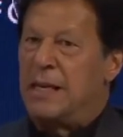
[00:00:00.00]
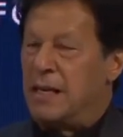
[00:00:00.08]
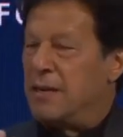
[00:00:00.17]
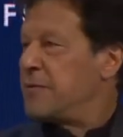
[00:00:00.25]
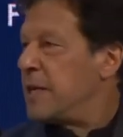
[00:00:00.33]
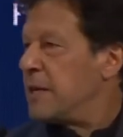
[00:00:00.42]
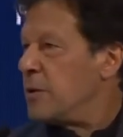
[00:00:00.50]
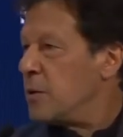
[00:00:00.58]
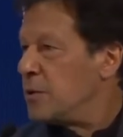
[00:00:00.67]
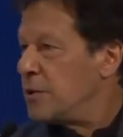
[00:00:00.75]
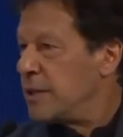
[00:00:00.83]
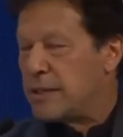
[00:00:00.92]
lift our
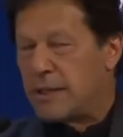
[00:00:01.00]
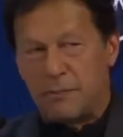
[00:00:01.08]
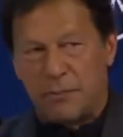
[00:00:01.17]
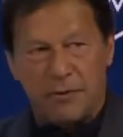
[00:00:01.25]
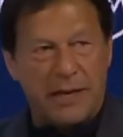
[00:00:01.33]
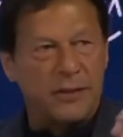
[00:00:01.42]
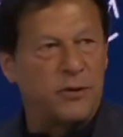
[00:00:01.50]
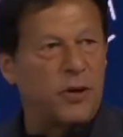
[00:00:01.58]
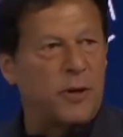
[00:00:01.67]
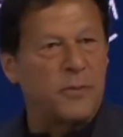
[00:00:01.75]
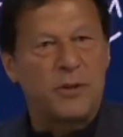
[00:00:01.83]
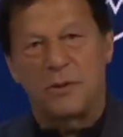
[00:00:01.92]
growth rate and provide
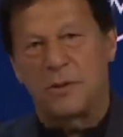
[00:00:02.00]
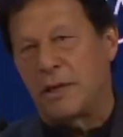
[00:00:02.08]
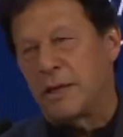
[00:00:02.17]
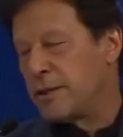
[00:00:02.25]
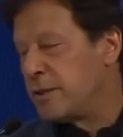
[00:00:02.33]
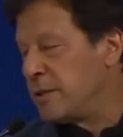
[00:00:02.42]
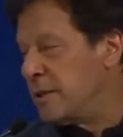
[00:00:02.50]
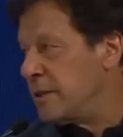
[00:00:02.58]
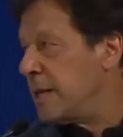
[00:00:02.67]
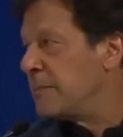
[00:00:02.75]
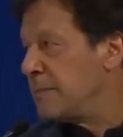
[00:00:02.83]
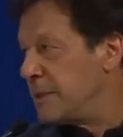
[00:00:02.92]
jobs to our
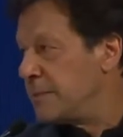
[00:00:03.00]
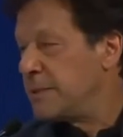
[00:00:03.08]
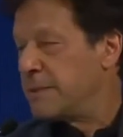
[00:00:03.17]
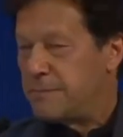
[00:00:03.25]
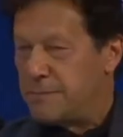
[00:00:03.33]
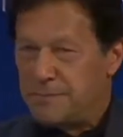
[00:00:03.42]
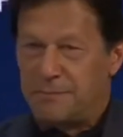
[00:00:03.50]
young people.